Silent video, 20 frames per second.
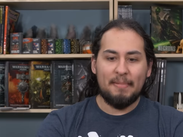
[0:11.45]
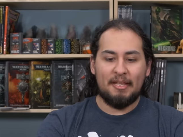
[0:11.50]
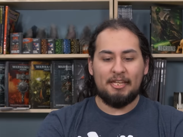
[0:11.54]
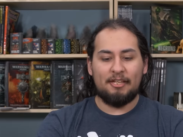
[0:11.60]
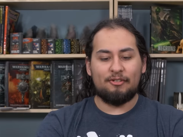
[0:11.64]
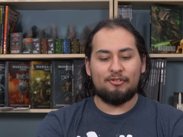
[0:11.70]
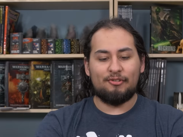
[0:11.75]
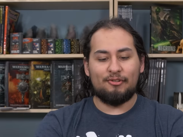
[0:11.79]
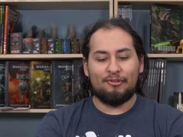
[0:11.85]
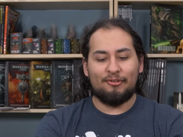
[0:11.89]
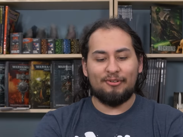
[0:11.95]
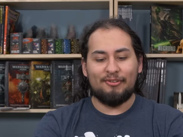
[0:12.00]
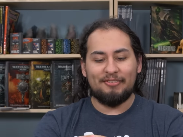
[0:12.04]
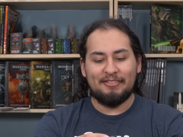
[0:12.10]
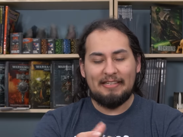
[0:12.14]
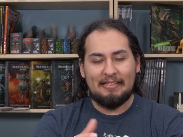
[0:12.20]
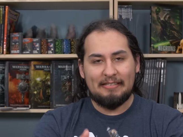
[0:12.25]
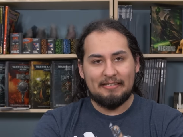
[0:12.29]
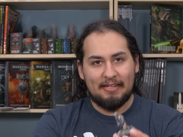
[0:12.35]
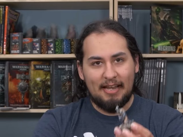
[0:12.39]

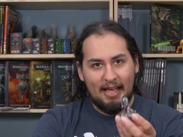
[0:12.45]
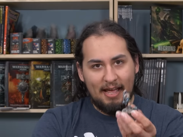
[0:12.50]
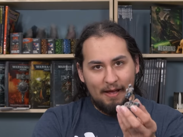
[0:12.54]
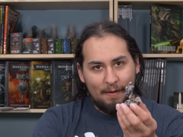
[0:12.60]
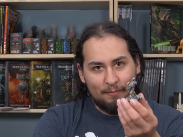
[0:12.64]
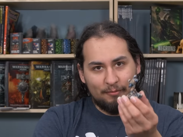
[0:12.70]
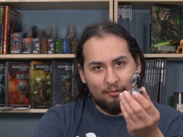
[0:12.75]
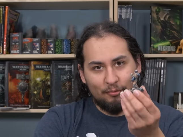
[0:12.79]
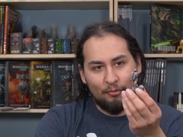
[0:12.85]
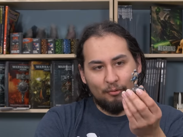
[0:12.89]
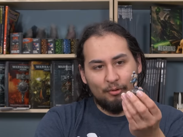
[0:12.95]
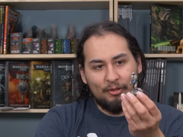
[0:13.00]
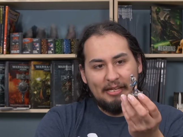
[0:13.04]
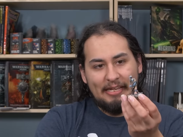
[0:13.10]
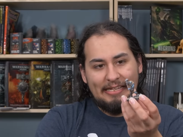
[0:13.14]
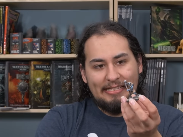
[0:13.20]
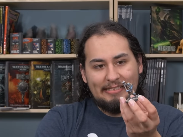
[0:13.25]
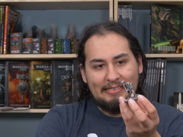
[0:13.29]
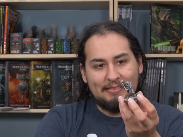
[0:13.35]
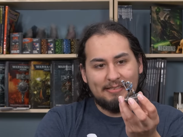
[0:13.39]
miniatures is an absolutely
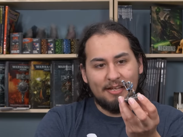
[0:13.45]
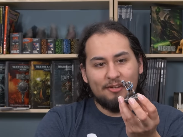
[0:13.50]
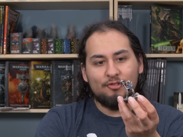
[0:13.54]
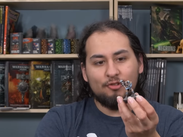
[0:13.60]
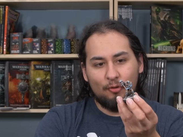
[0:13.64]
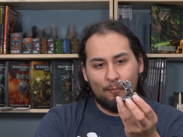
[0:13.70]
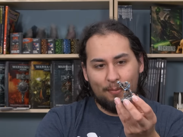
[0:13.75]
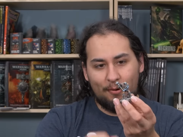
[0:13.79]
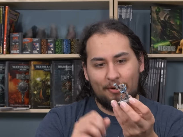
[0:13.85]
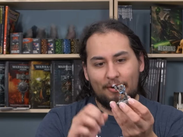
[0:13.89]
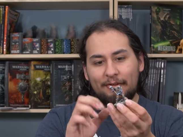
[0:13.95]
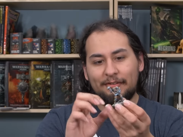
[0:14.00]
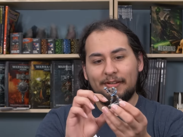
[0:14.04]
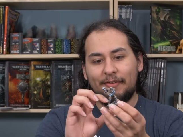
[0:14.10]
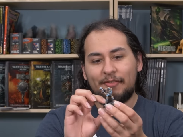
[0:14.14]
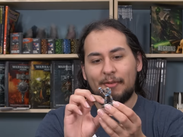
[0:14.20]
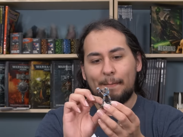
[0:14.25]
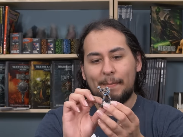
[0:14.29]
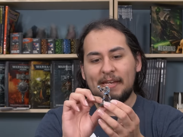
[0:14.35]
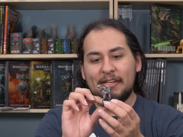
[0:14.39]
essential part
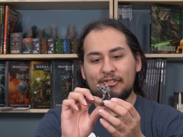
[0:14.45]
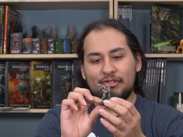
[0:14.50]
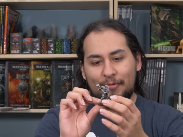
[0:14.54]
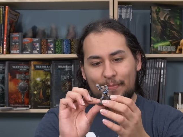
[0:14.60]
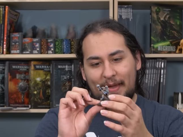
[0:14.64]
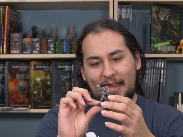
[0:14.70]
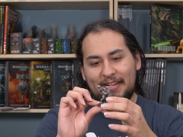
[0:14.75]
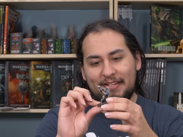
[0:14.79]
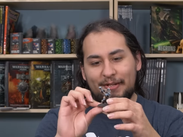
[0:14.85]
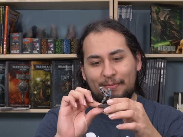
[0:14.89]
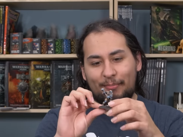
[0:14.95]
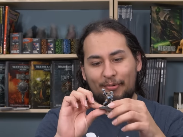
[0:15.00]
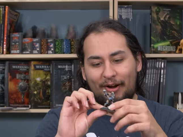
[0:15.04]
of the miniature painting